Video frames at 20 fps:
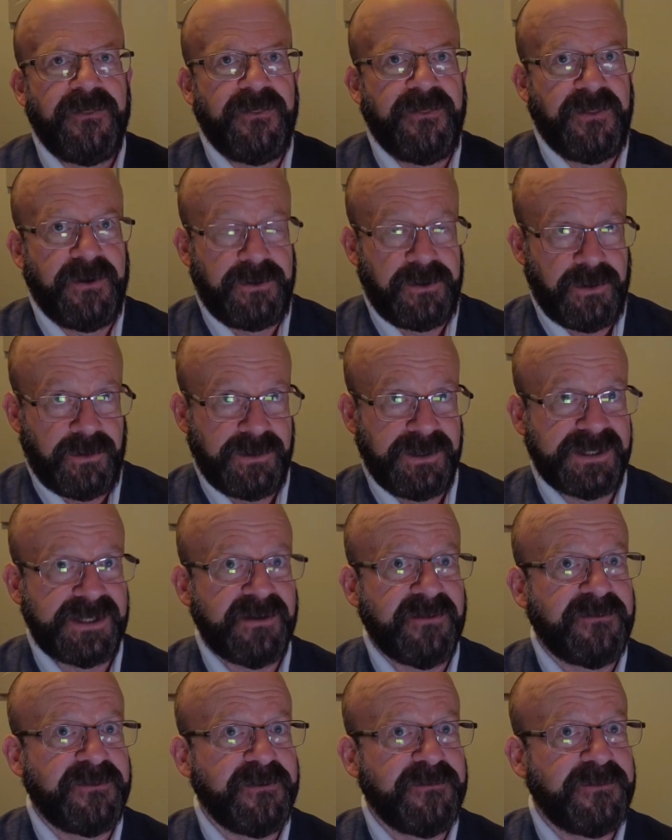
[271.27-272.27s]
the notice
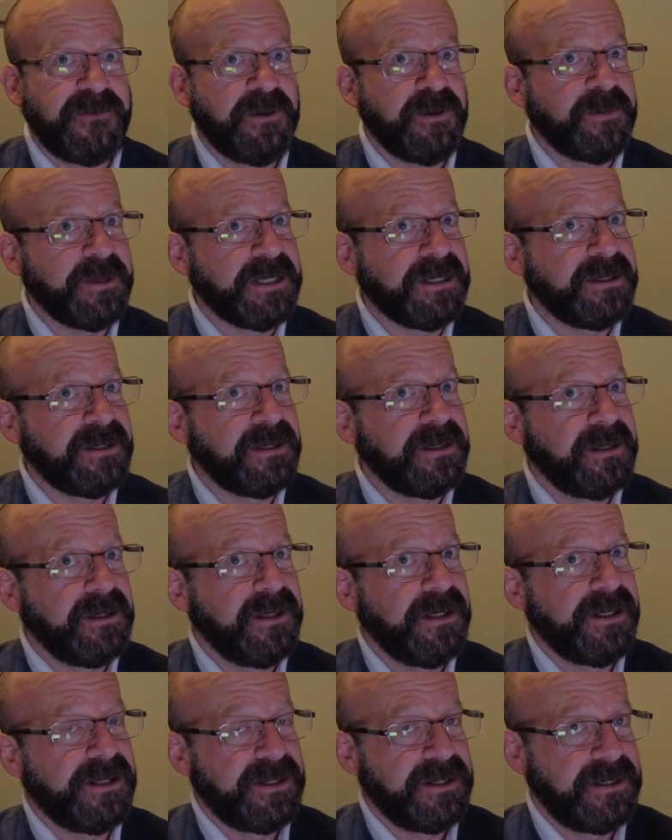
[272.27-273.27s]
of fulfillment
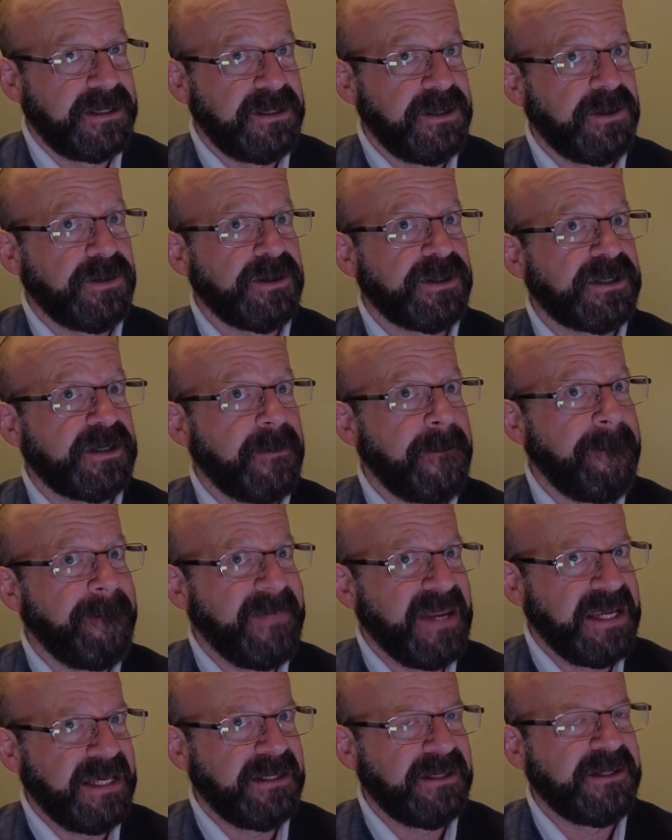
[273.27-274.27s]
is used
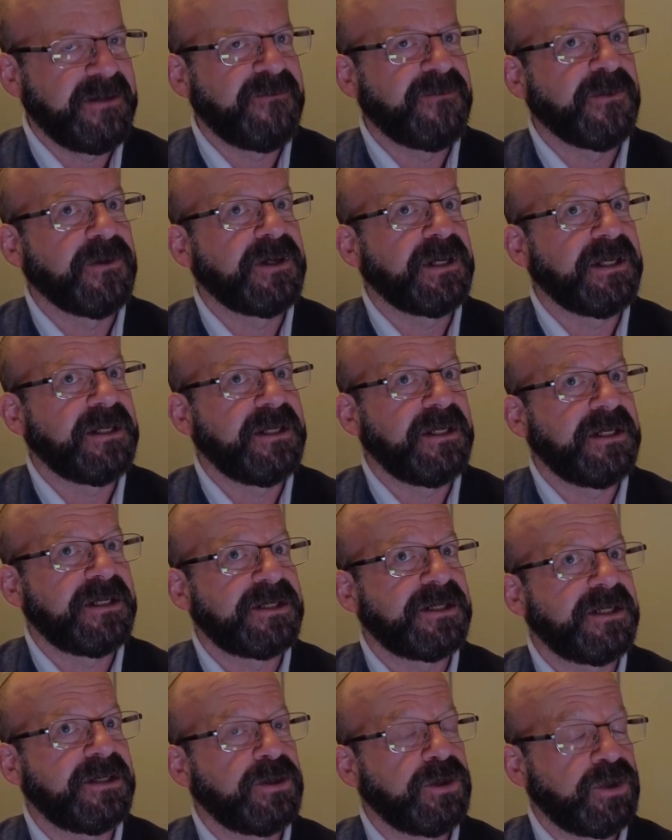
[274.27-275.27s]
mainly for
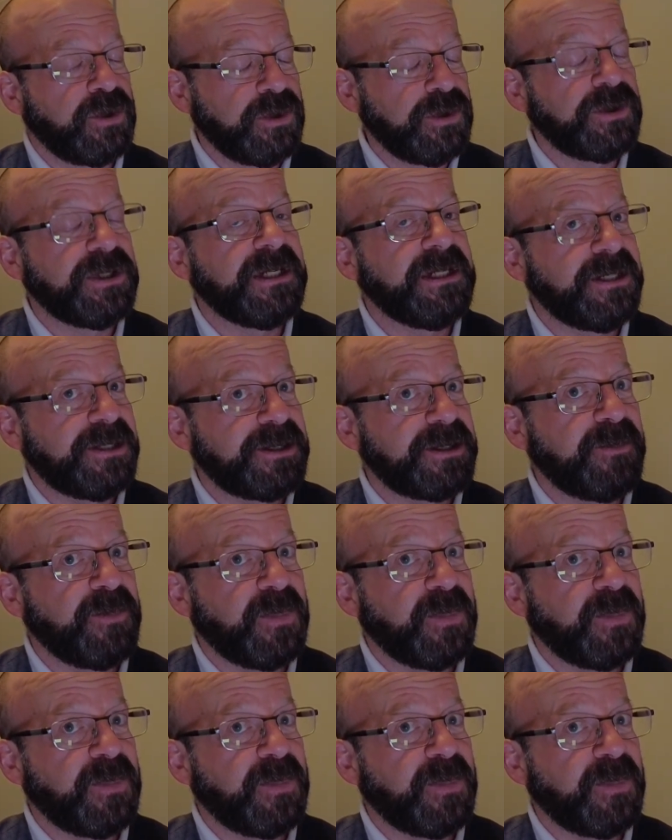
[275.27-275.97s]
true condition